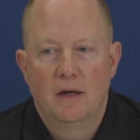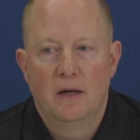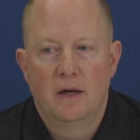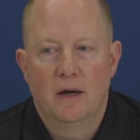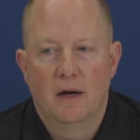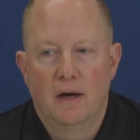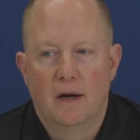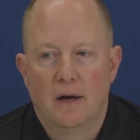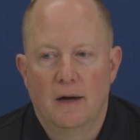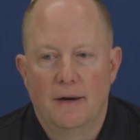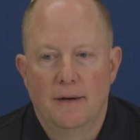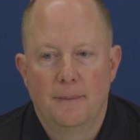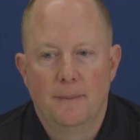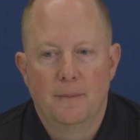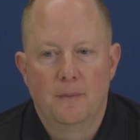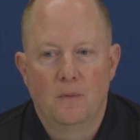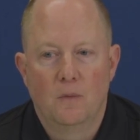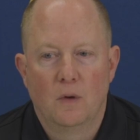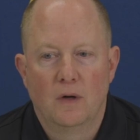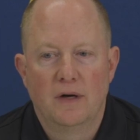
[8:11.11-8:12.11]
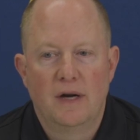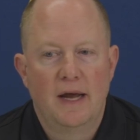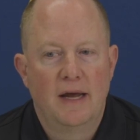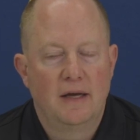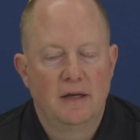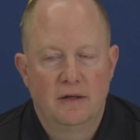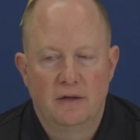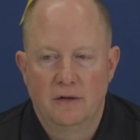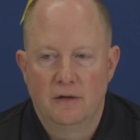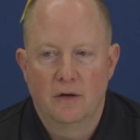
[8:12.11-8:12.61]
um, one
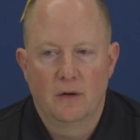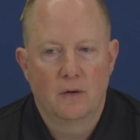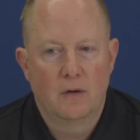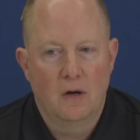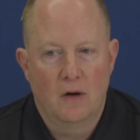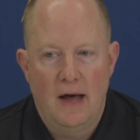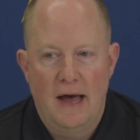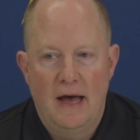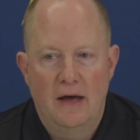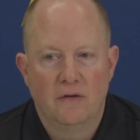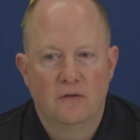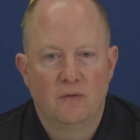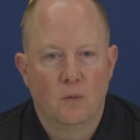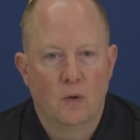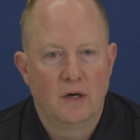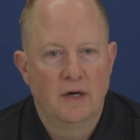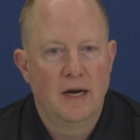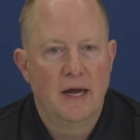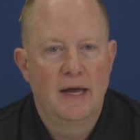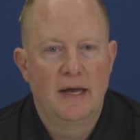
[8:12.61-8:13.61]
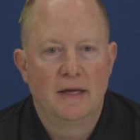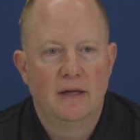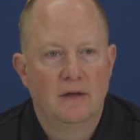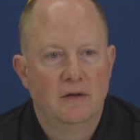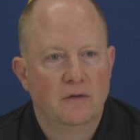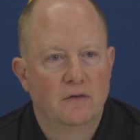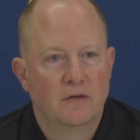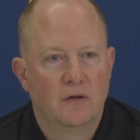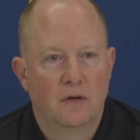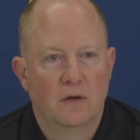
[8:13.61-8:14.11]
day, you know, class, one day
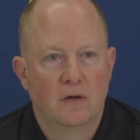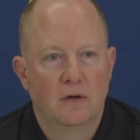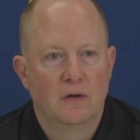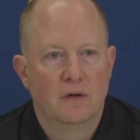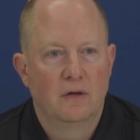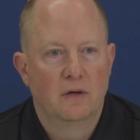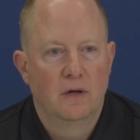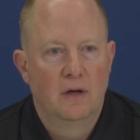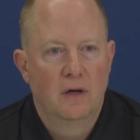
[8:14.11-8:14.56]
to